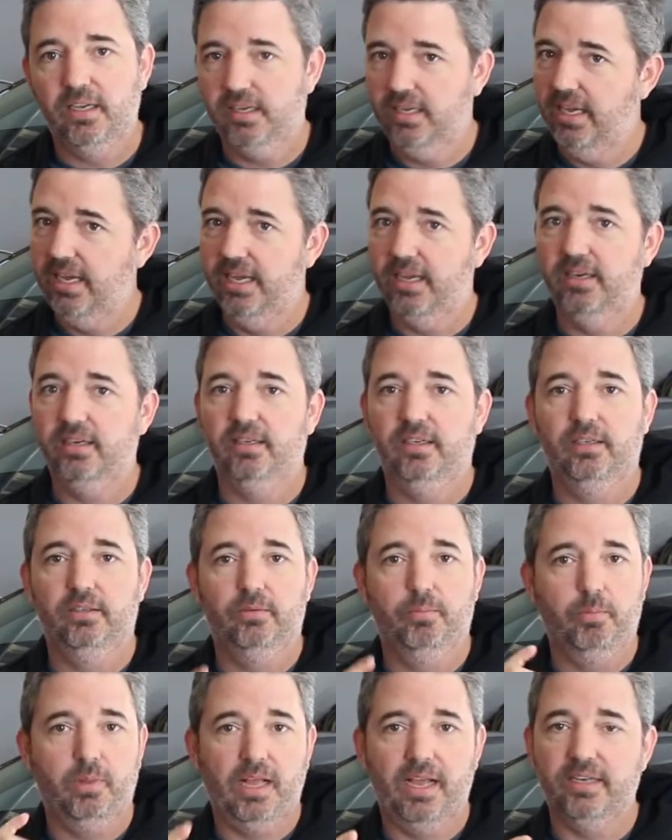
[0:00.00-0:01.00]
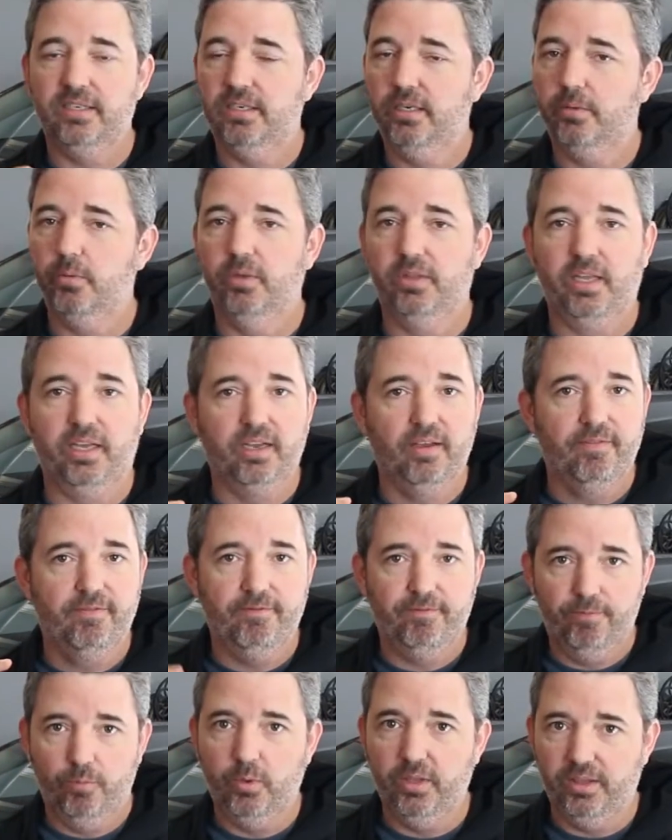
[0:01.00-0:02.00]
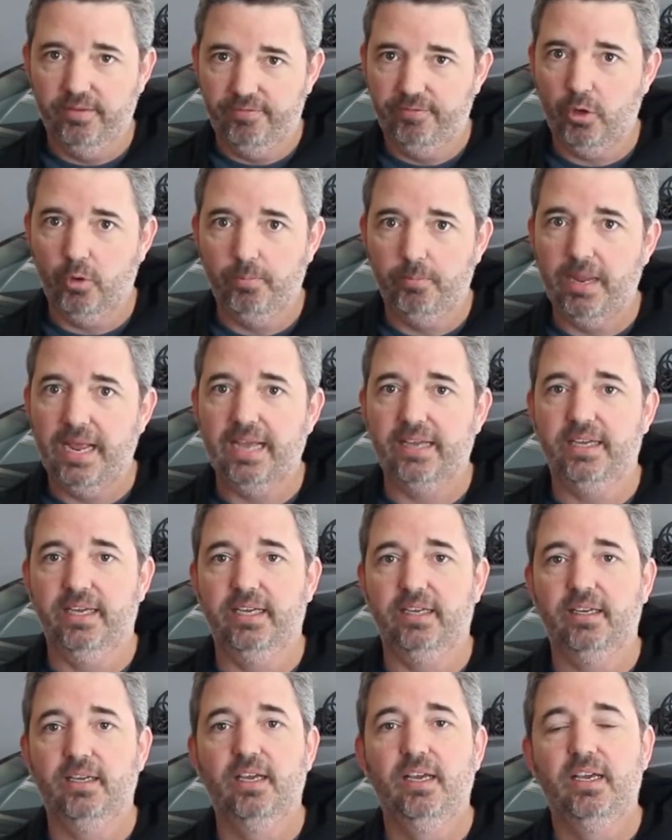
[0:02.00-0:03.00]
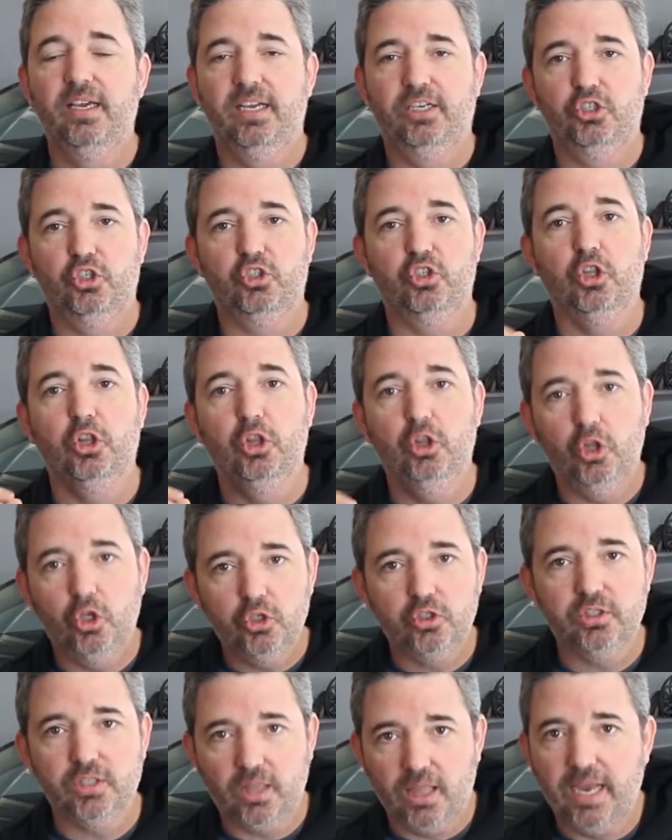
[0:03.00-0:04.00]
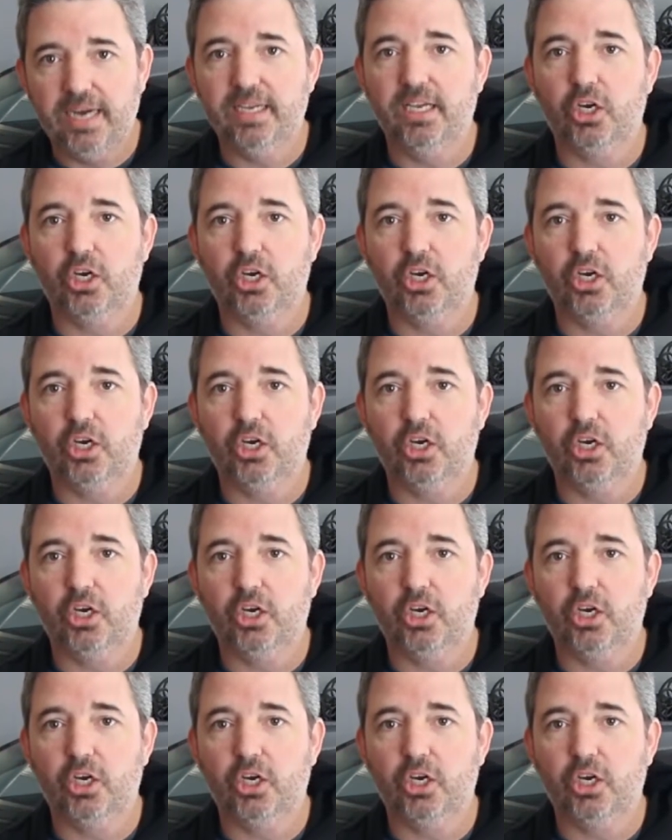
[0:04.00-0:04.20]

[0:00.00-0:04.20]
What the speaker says: Again, it's plastic with a foam backing. It just looks like